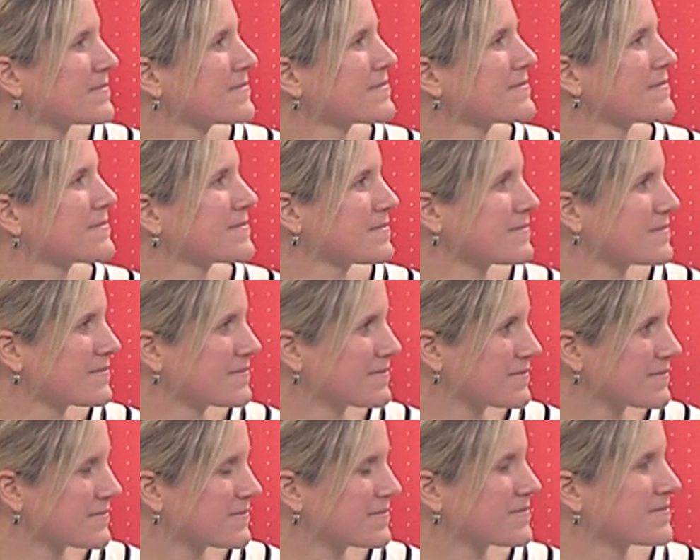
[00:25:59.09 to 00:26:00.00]

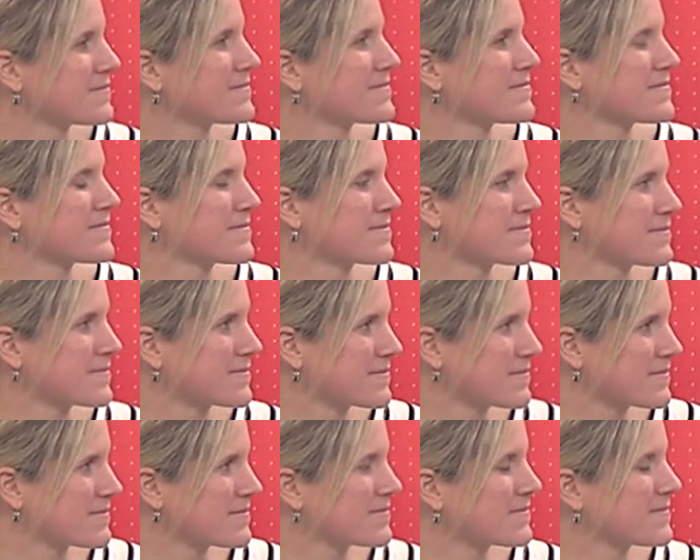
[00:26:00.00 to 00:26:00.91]

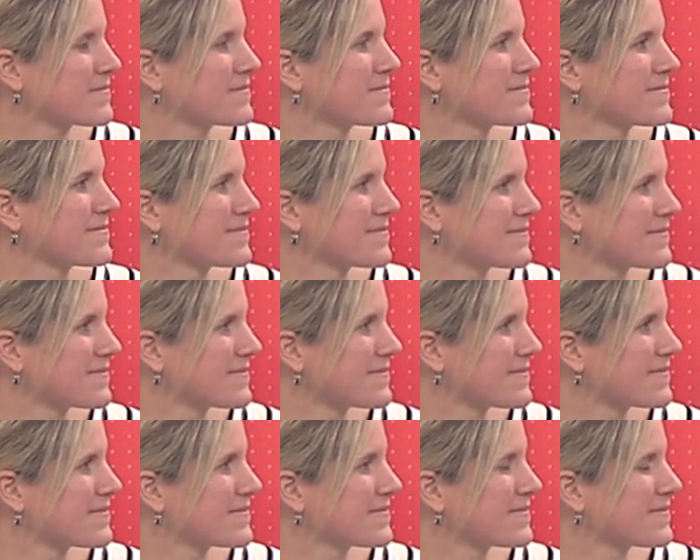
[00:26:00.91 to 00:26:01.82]

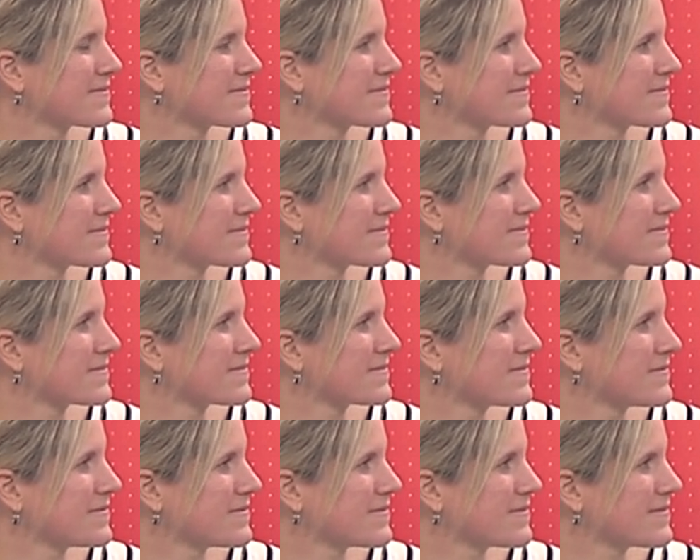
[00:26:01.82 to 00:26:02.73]

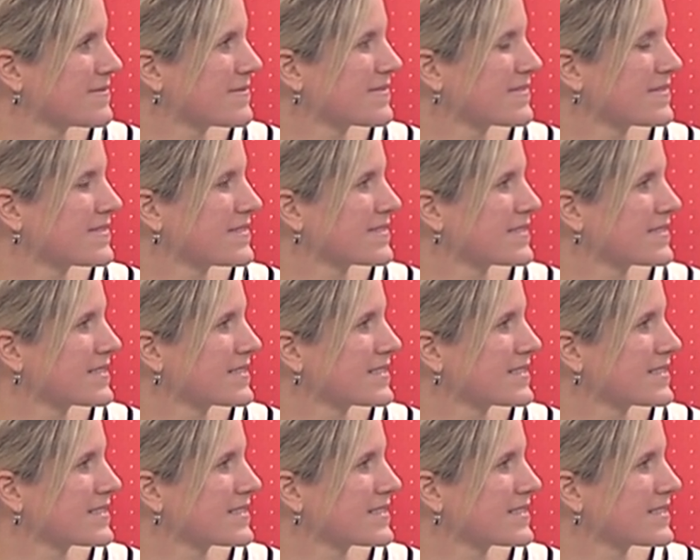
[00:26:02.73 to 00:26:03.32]
No words are spoken by the person on screen.